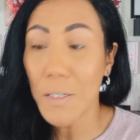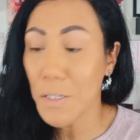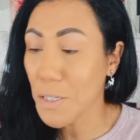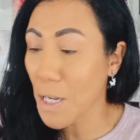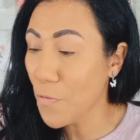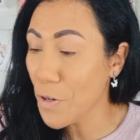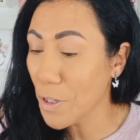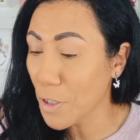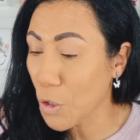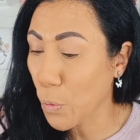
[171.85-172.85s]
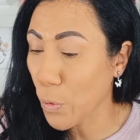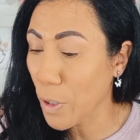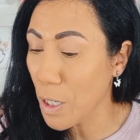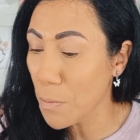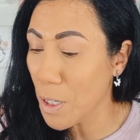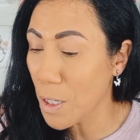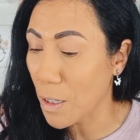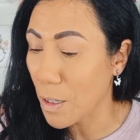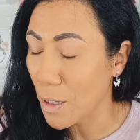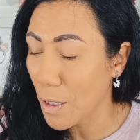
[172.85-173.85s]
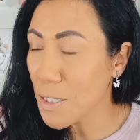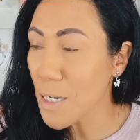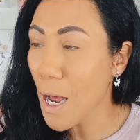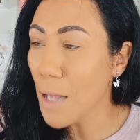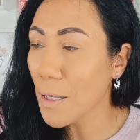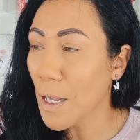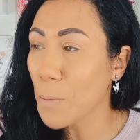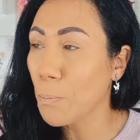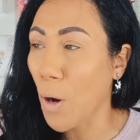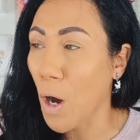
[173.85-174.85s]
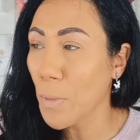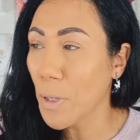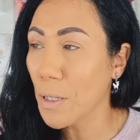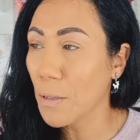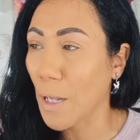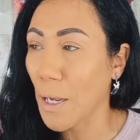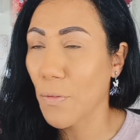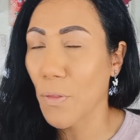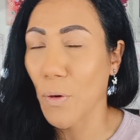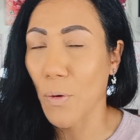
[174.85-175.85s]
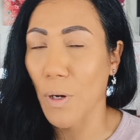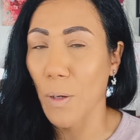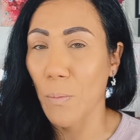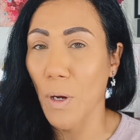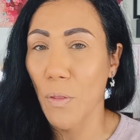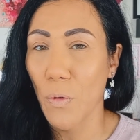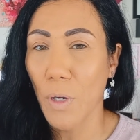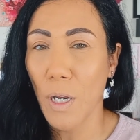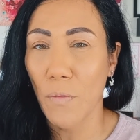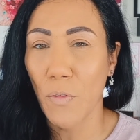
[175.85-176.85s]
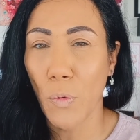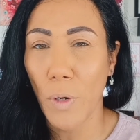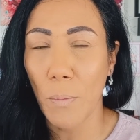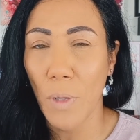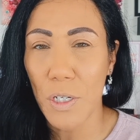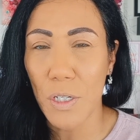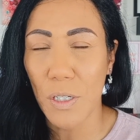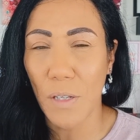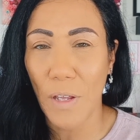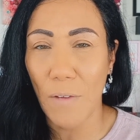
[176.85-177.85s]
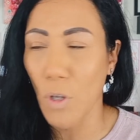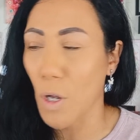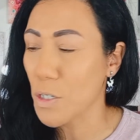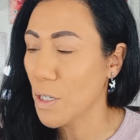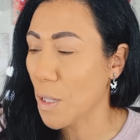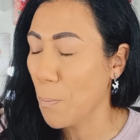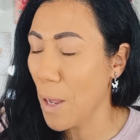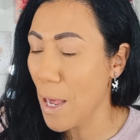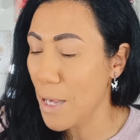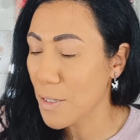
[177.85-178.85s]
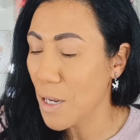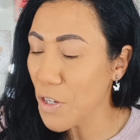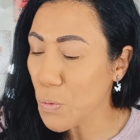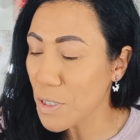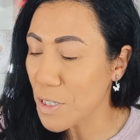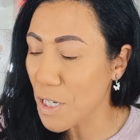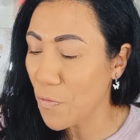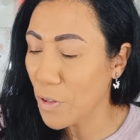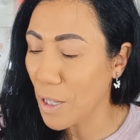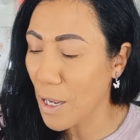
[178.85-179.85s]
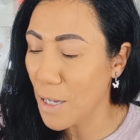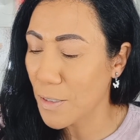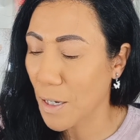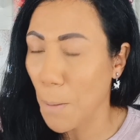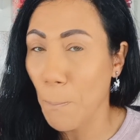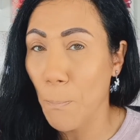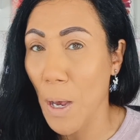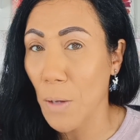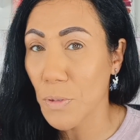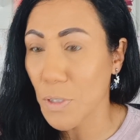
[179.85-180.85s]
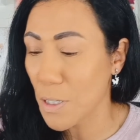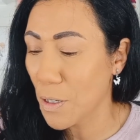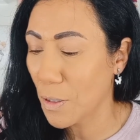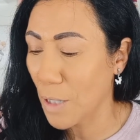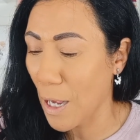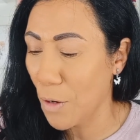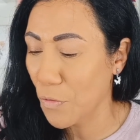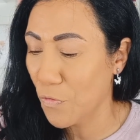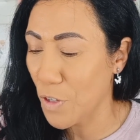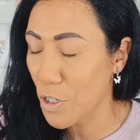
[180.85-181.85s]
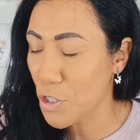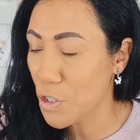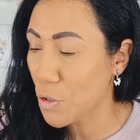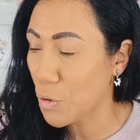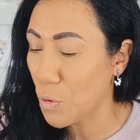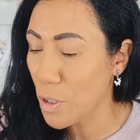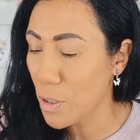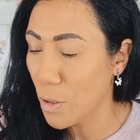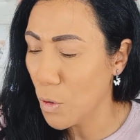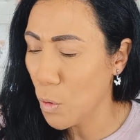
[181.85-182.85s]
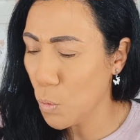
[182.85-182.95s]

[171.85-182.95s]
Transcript: It's definitely creamy. It's not like balmy like their other kind of cream blushes that they have launched in the past. This one definitely has like a bouncy cloud finish to it.